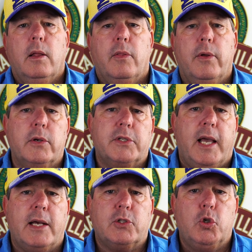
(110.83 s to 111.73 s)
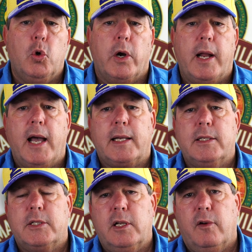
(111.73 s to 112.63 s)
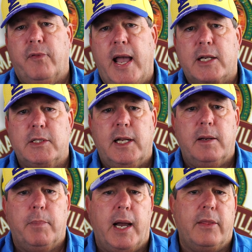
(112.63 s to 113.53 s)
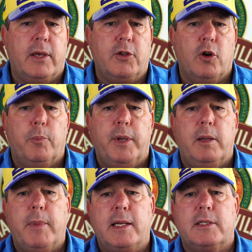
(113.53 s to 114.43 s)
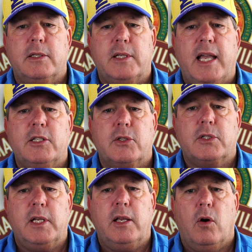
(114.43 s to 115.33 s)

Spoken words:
Those guests who are not considered vaccinated by the European Medicines Agency